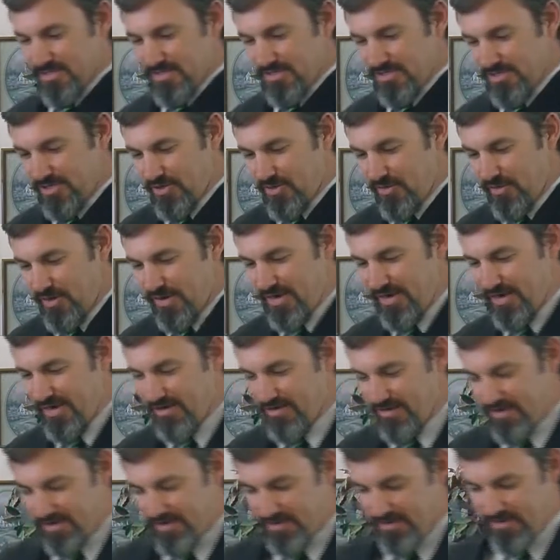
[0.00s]
So we're
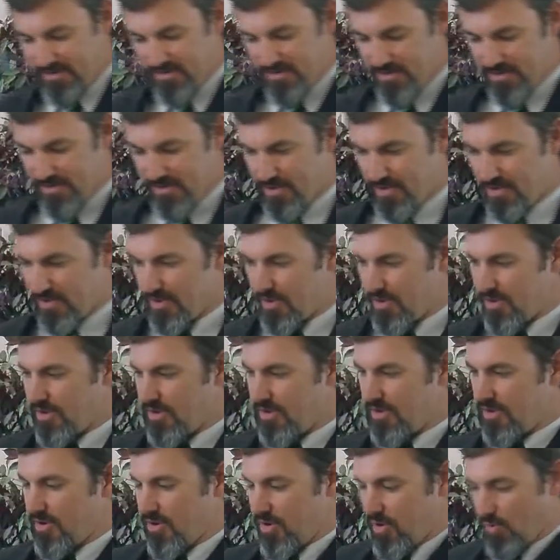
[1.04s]
here in
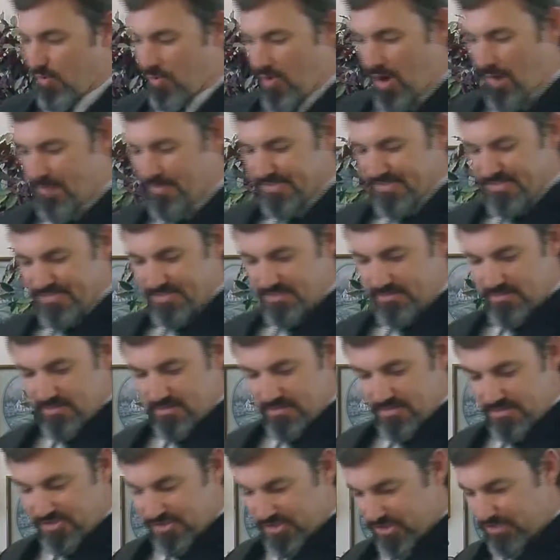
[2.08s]
Romans
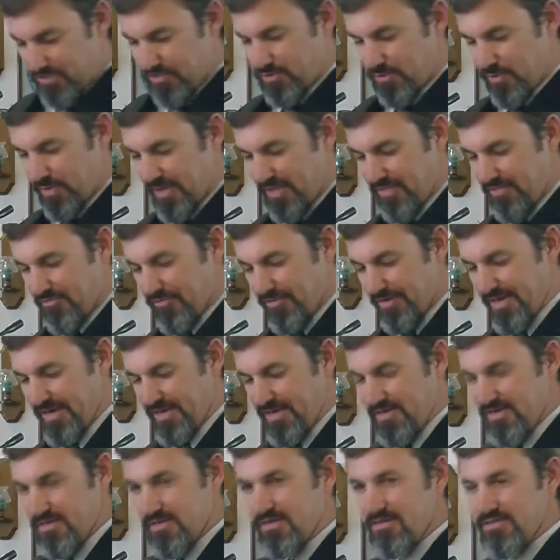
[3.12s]

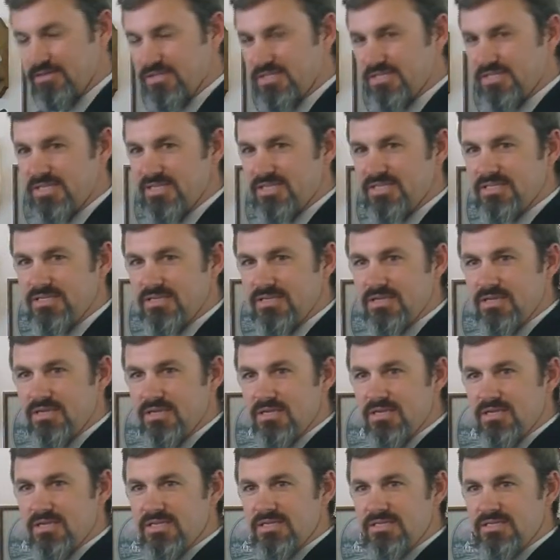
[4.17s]
2.23, just as
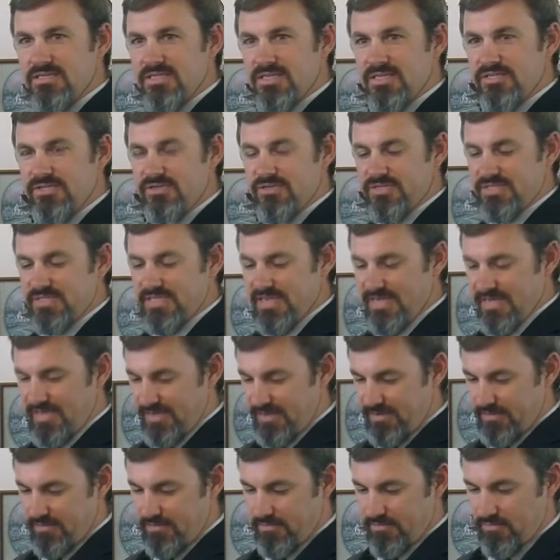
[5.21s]
Sister
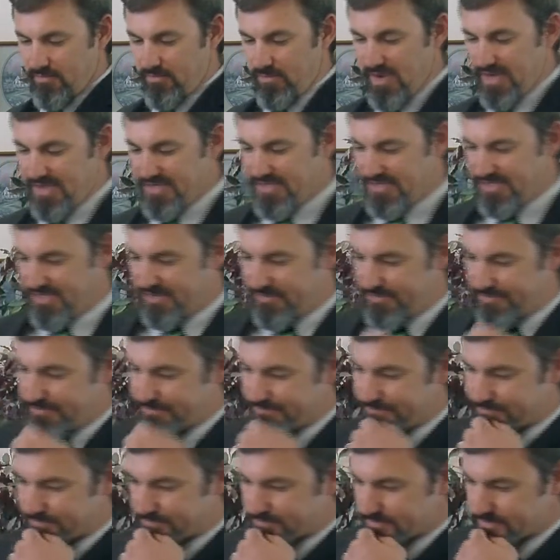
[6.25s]
Sydney read to you.
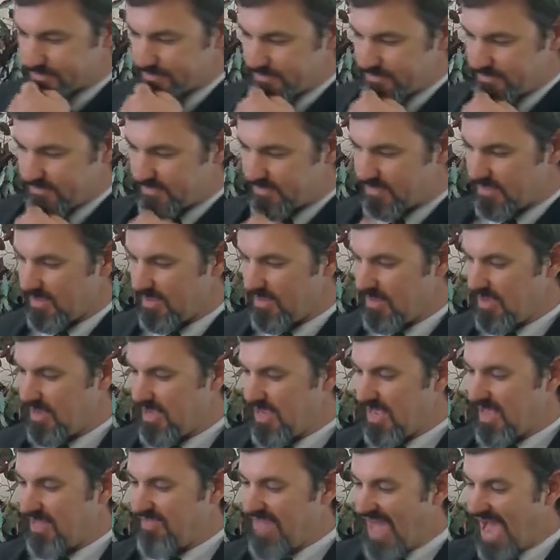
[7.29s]

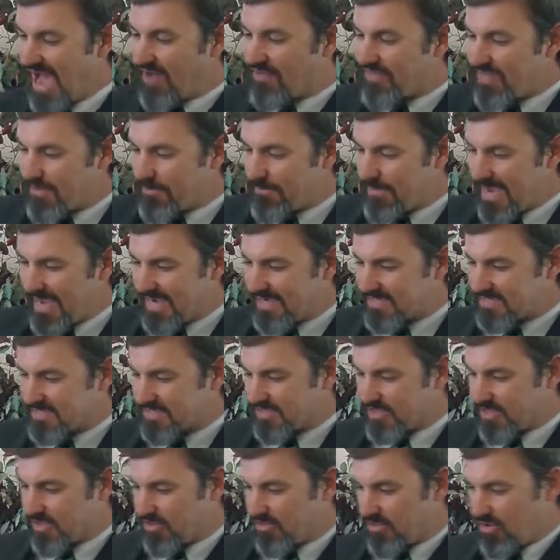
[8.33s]
Thou that
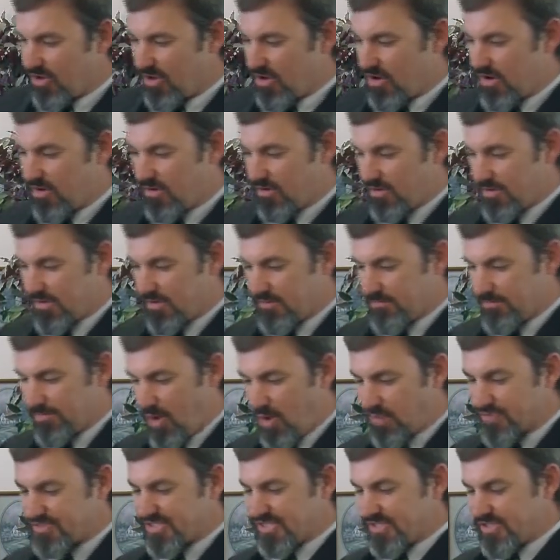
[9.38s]
makest the law,
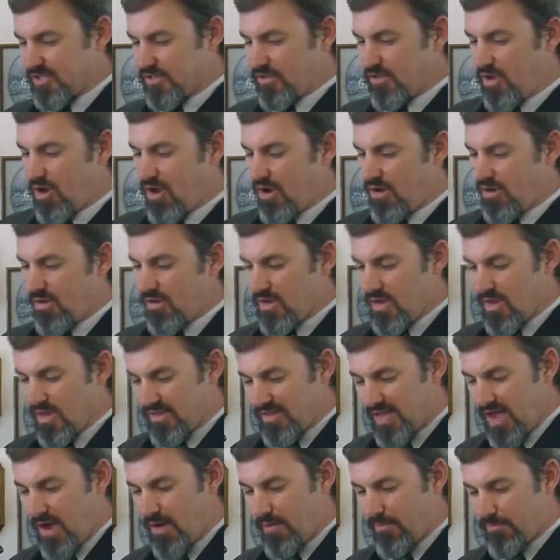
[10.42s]
boast in the law,
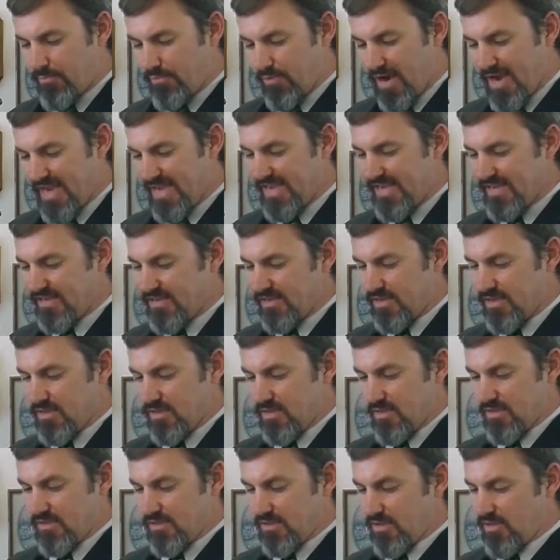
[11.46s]
thou breaking
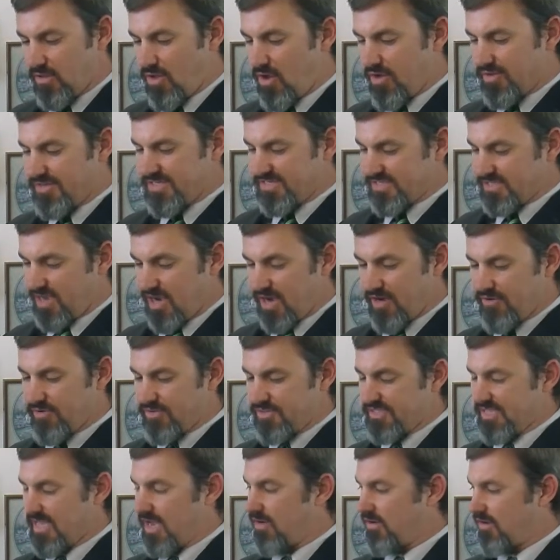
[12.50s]
the, the law,
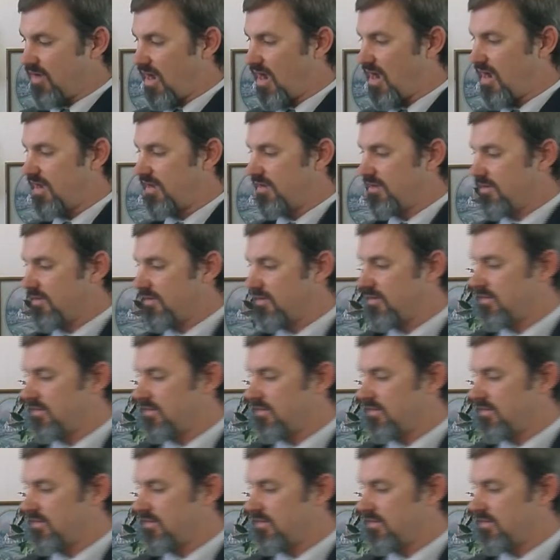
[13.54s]
dishonorest thou God.